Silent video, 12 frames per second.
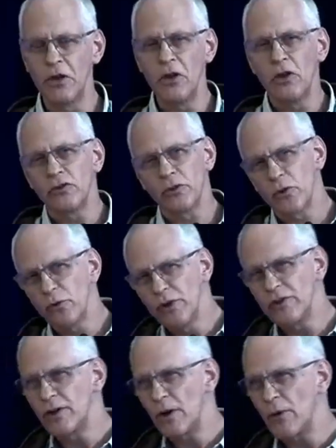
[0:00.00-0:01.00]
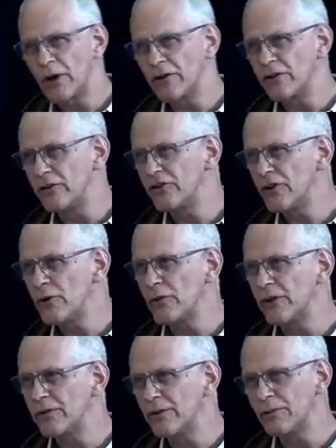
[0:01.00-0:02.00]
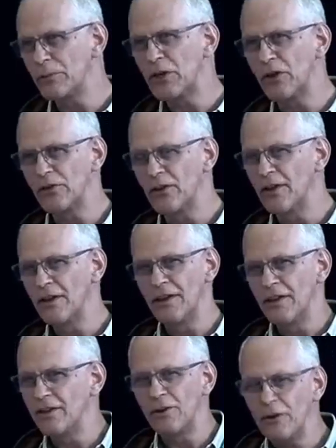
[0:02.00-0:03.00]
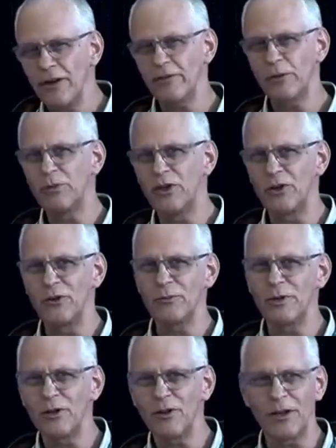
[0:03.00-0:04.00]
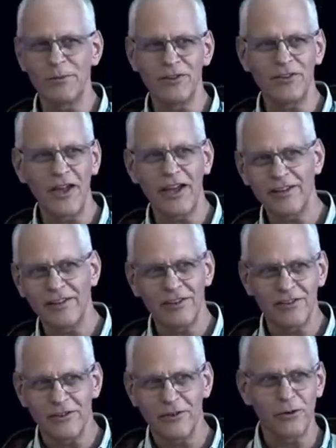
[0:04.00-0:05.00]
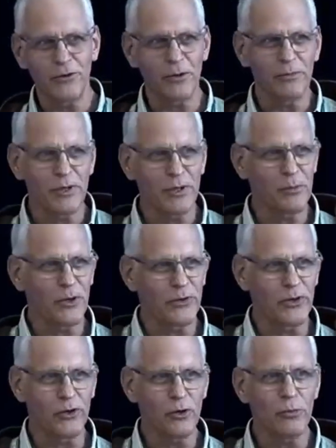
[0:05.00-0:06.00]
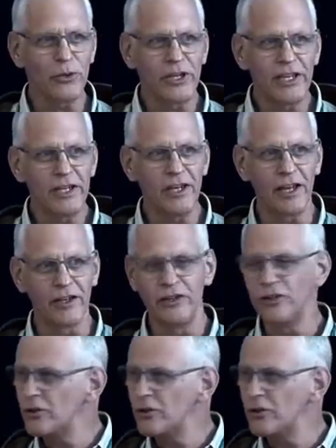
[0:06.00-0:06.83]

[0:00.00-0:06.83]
So the reason I wanted to show this is because you don't have to be an urban climate scientist to know something about the urban heat island.